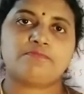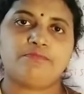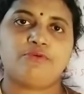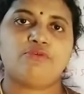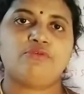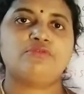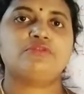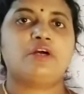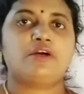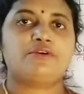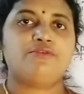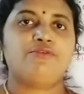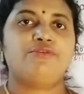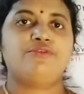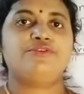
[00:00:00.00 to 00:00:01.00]
both are
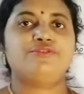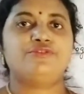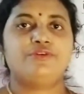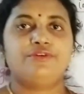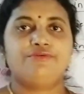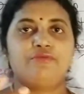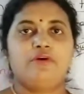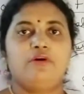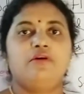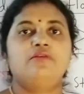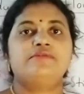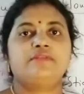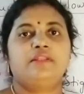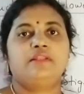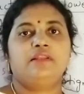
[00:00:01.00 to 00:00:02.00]
going to involve
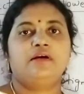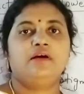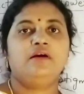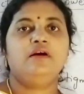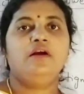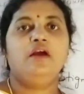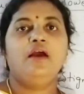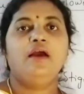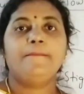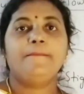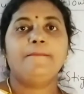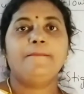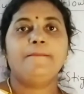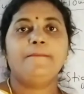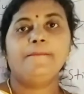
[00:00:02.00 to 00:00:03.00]
in the
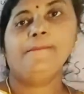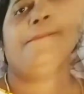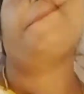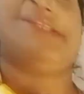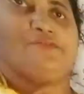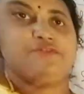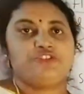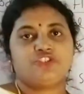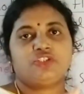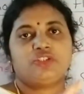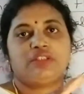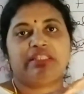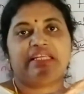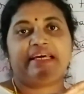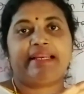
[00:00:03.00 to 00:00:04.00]
meiotic
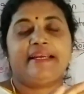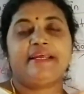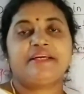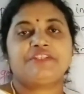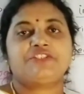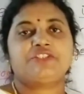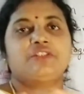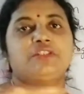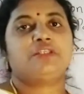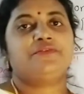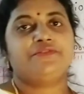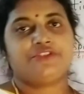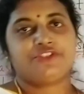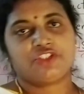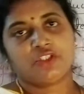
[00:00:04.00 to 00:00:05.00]
division, the
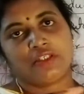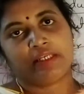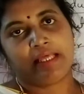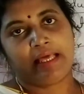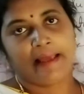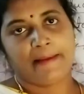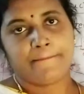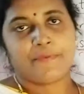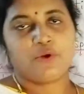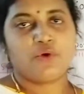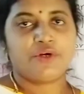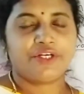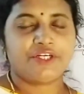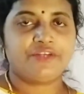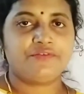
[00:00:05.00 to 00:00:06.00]
reduction division,
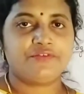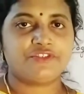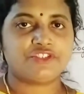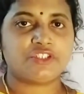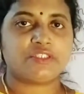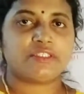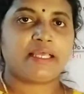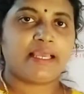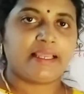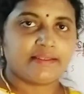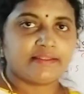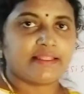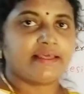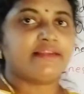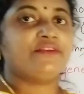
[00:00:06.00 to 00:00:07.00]
haploid division,
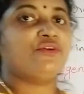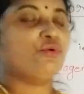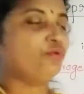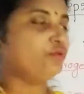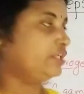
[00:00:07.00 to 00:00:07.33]
and then